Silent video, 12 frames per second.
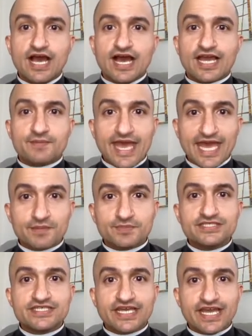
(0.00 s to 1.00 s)
I am
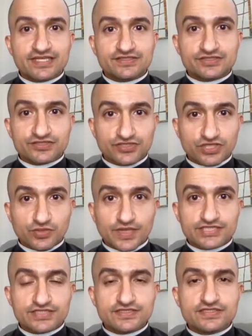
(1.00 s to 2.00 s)
happy to answer your
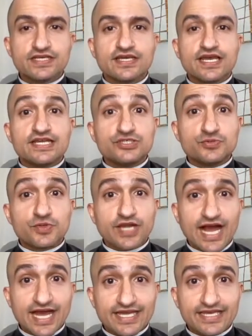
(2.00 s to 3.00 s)
questions and do what
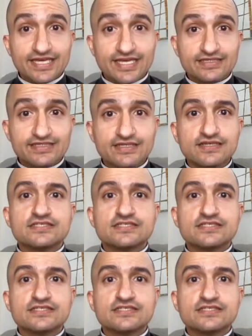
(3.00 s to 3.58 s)
I can